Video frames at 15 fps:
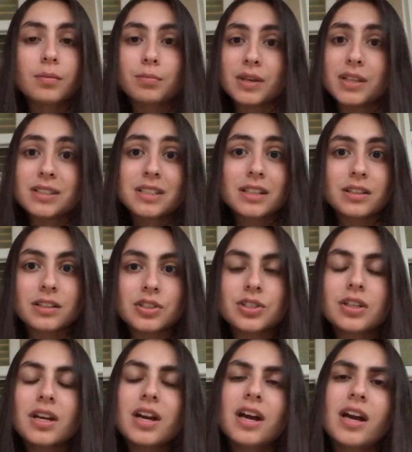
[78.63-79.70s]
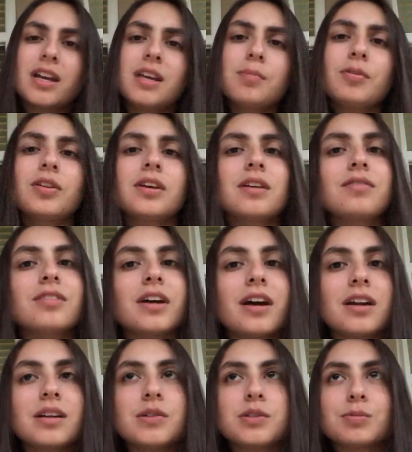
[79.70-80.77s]
being ticklish. And he believed
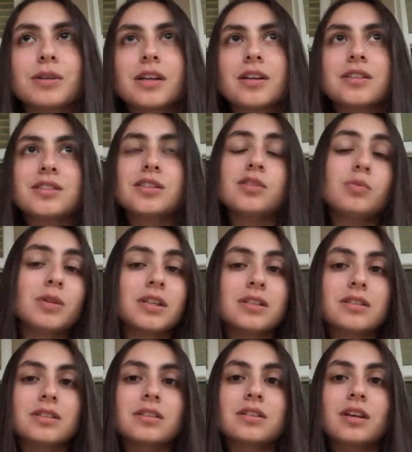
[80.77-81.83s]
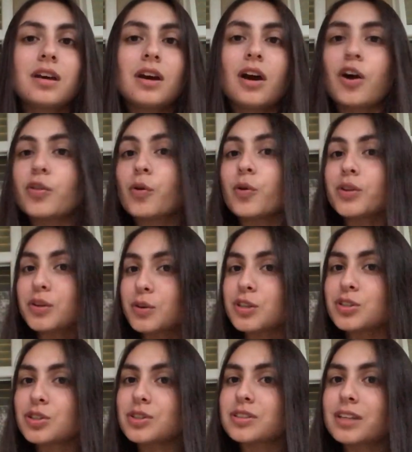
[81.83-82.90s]
that it was because humans are the only
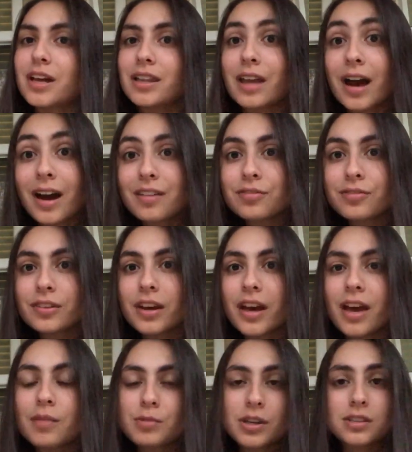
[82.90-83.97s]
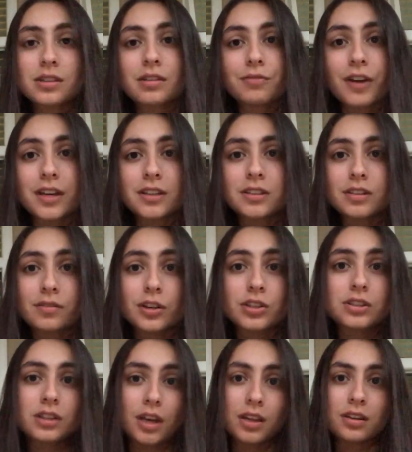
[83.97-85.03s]
creatures that laugh and because of the fineness of our
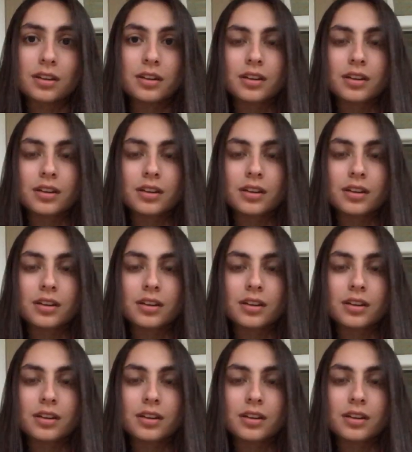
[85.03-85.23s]
skin.